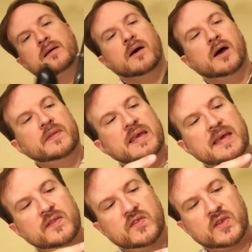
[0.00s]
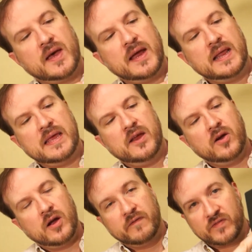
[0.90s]
on the inside
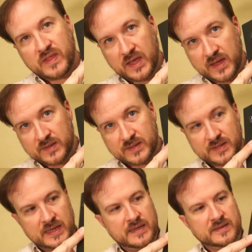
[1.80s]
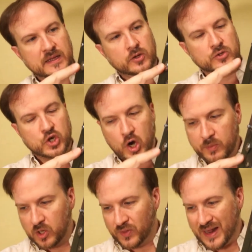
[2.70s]
here of this is a little
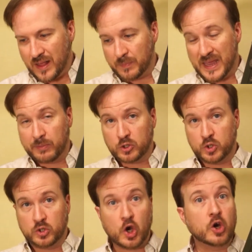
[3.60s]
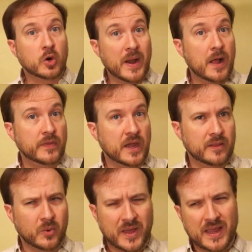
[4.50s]
terminal that I'll be able to turn around the
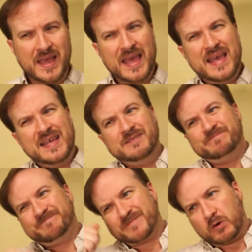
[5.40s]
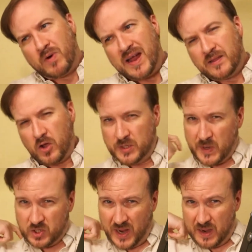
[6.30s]
other way. Ryan the
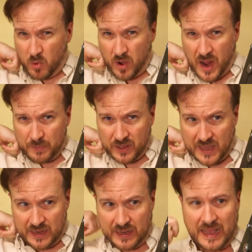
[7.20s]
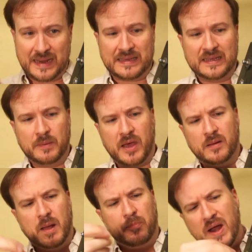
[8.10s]
Ghostbuster had a more complicated idea
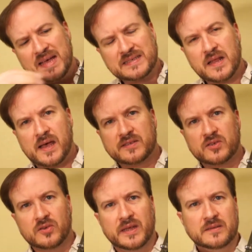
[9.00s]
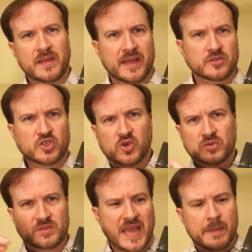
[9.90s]
about a brass nozzle and
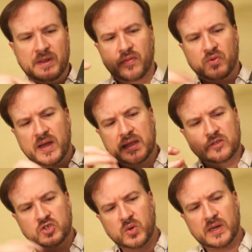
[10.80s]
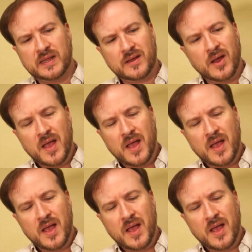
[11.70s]
tapping and threading and screwing it in there,